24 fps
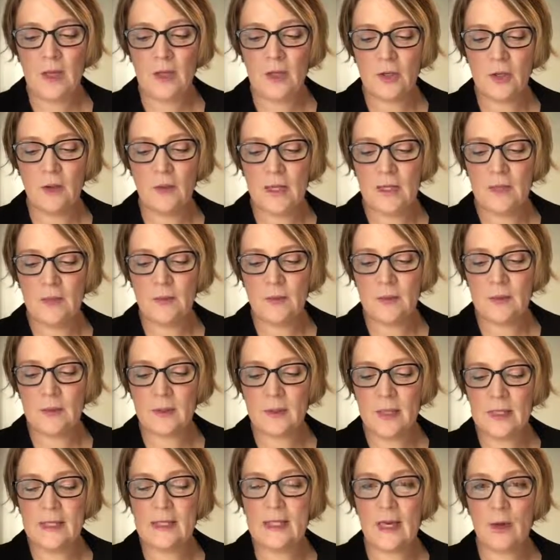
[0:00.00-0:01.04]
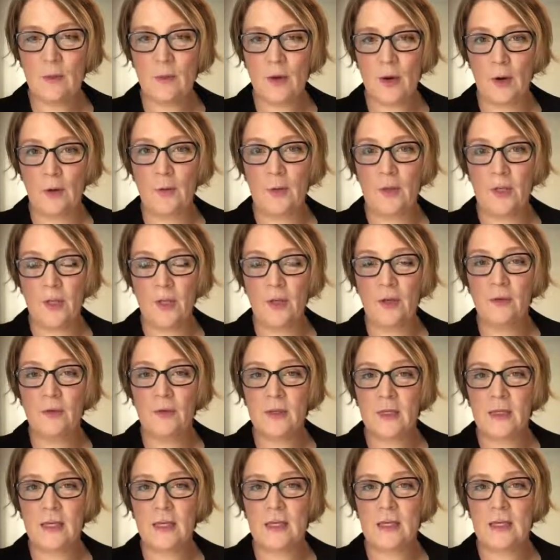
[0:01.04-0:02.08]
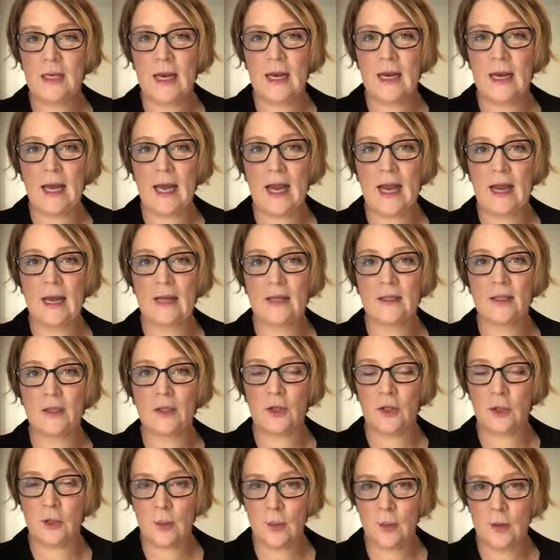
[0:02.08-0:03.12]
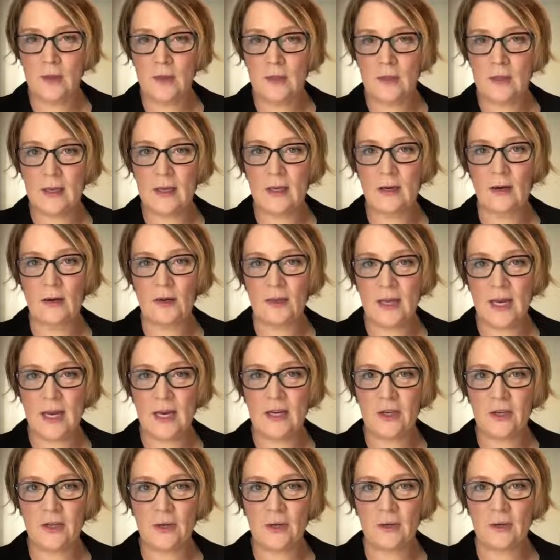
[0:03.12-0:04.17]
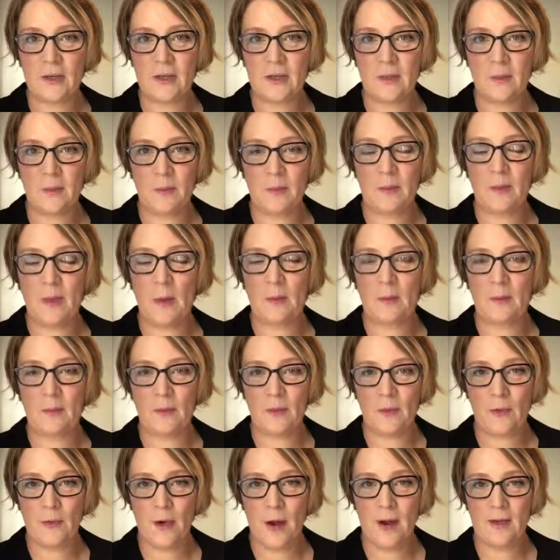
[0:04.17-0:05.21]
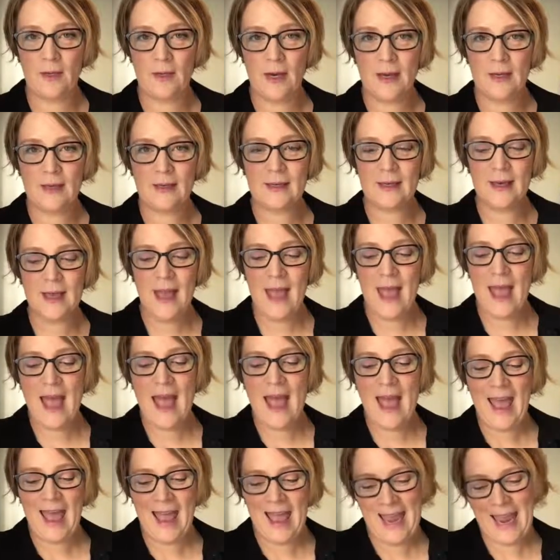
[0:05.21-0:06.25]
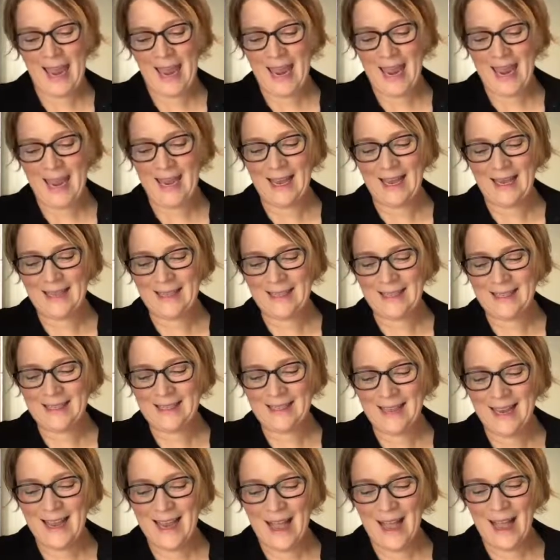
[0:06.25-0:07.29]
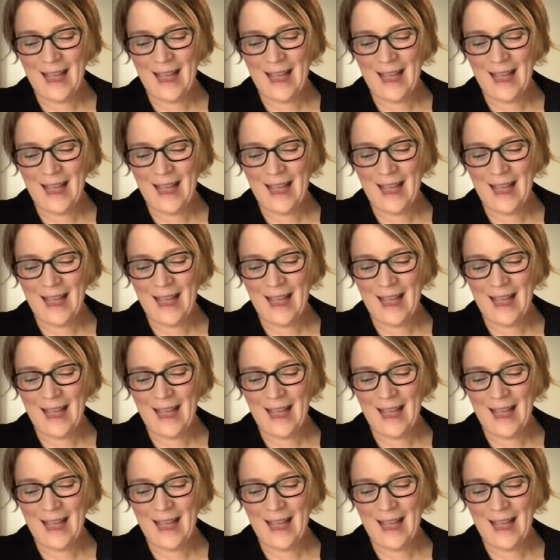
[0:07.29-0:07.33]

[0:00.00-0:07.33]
So let's say we're going to use this data as a source in our data journalism project, and